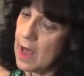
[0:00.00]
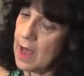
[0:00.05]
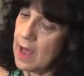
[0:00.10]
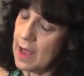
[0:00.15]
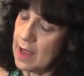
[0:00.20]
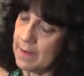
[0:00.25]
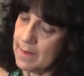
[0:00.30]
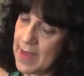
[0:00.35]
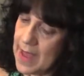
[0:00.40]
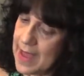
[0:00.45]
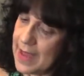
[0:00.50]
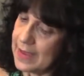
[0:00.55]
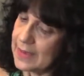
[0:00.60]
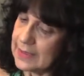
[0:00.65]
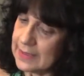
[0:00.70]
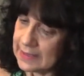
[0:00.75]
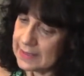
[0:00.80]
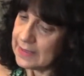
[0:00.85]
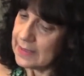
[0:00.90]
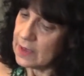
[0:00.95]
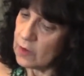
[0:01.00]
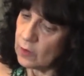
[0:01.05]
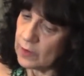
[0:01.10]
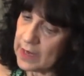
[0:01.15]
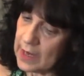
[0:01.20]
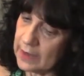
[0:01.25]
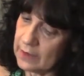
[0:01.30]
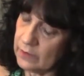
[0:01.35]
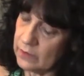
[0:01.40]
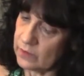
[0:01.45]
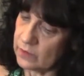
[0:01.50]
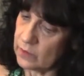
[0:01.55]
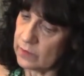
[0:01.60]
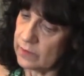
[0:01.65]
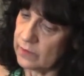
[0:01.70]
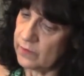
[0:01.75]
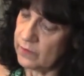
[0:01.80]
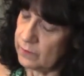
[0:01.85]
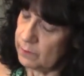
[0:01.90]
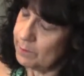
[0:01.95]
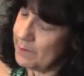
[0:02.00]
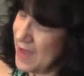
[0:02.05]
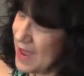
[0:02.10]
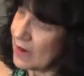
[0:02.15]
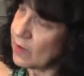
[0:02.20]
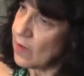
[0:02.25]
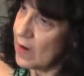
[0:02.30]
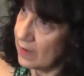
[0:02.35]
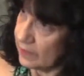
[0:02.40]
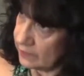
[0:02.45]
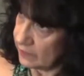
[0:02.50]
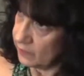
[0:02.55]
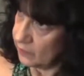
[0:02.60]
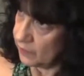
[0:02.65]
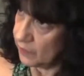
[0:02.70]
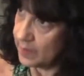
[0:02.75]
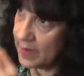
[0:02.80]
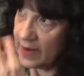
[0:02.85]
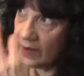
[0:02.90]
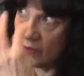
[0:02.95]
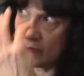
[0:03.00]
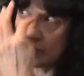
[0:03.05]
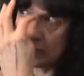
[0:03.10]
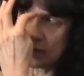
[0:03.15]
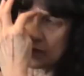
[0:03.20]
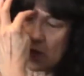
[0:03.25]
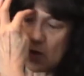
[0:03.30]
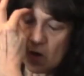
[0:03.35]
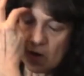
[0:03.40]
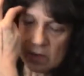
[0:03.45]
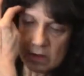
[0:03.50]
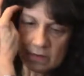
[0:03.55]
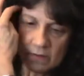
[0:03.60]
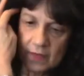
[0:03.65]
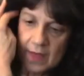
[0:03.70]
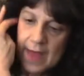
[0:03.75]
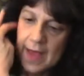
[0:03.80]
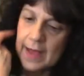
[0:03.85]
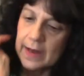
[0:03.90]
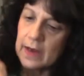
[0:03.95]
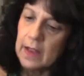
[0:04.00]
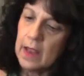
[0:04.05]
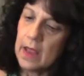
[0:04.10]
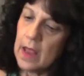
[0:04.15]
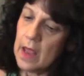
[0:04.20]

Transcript: And, you know, again, as sort of background information for all of that.